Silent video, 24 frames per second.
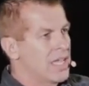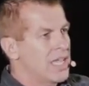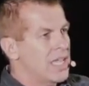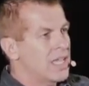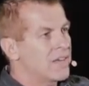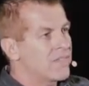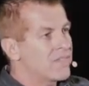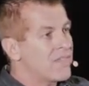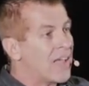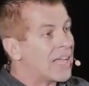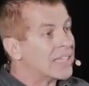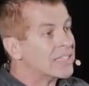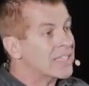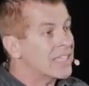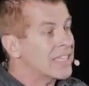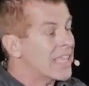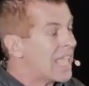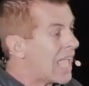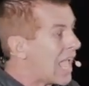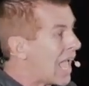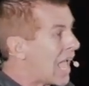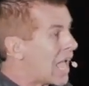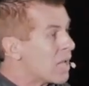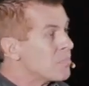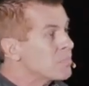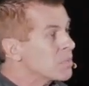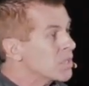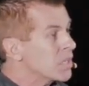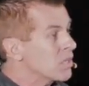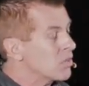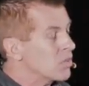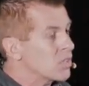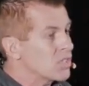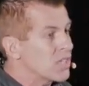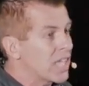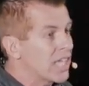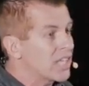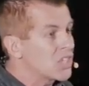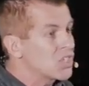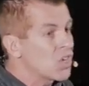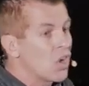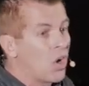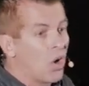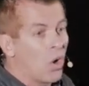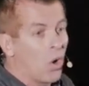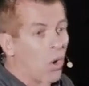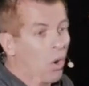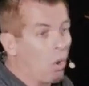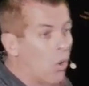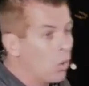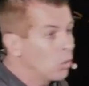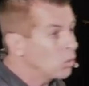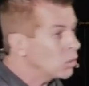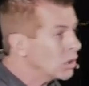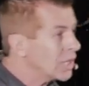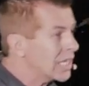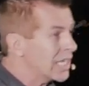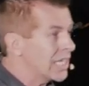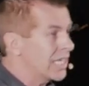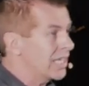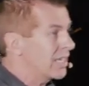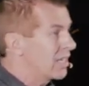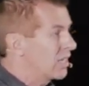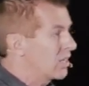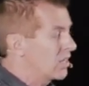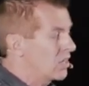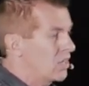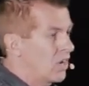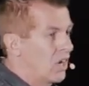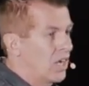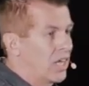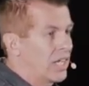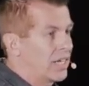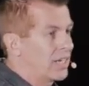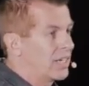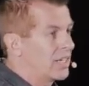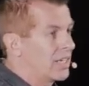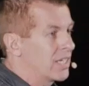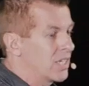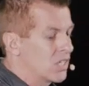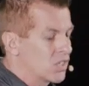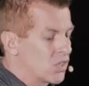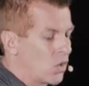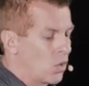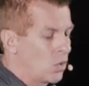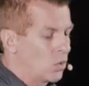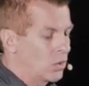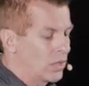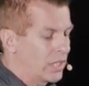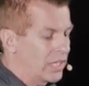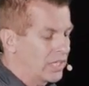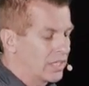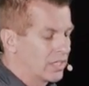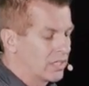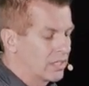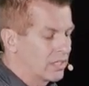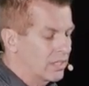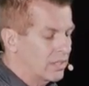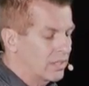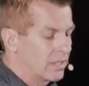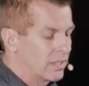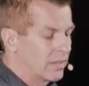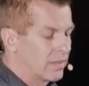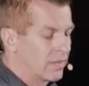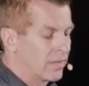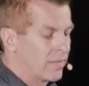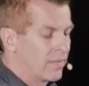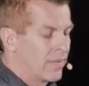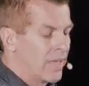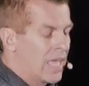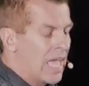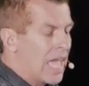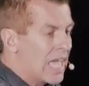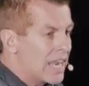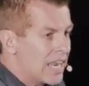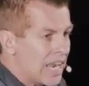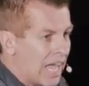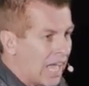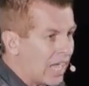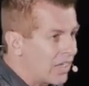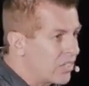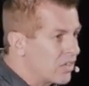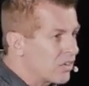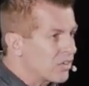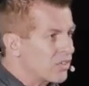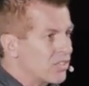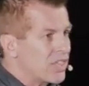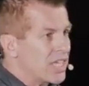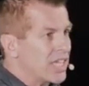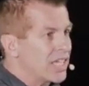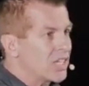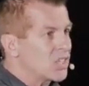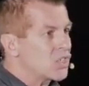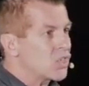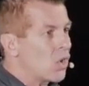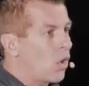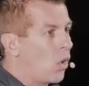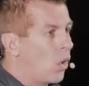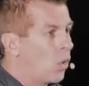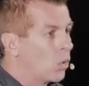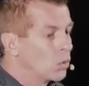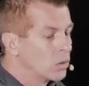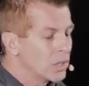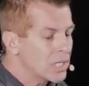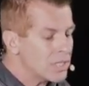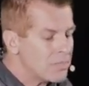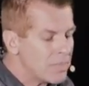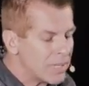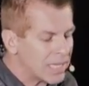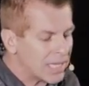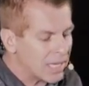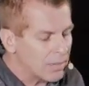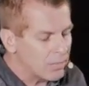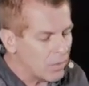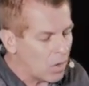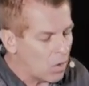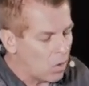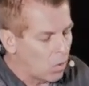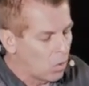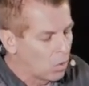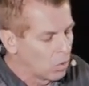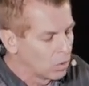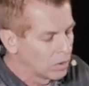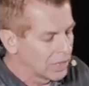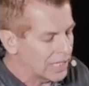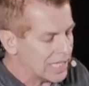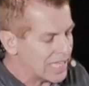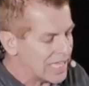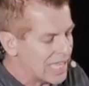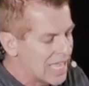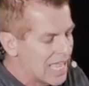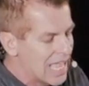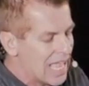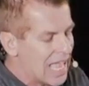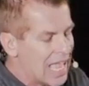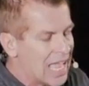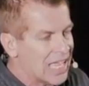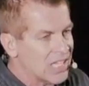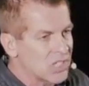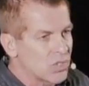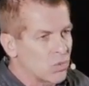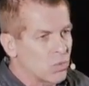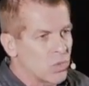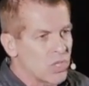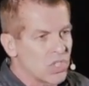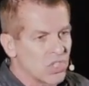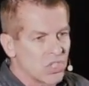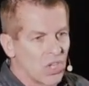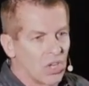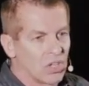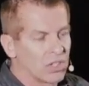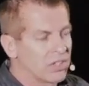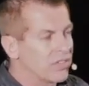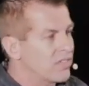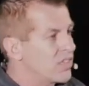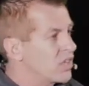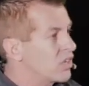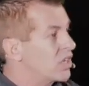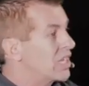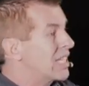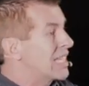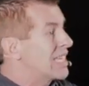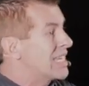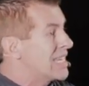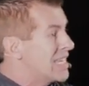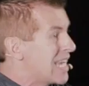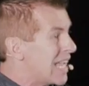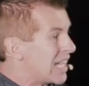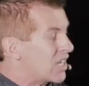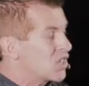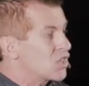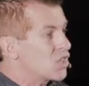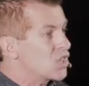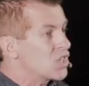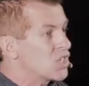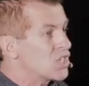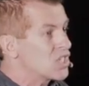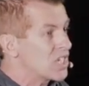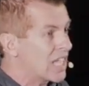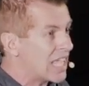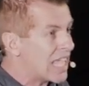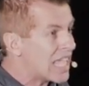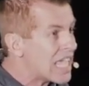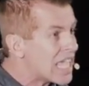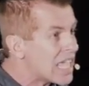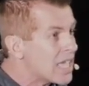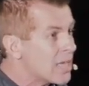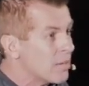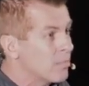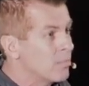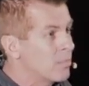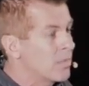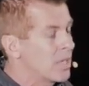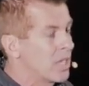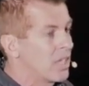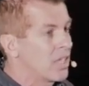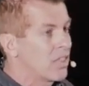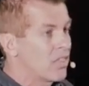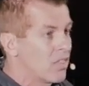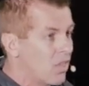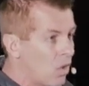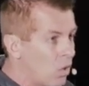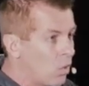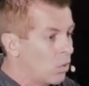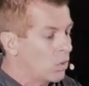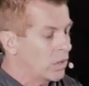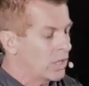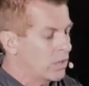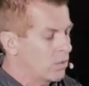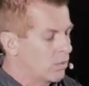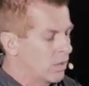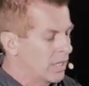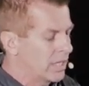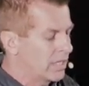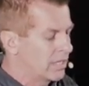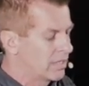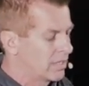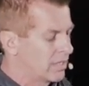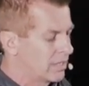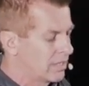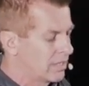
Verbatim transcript: In fact, in the absolute sense, only God is holy. And other things only become holy as a result of their connection to Him, the Holy One.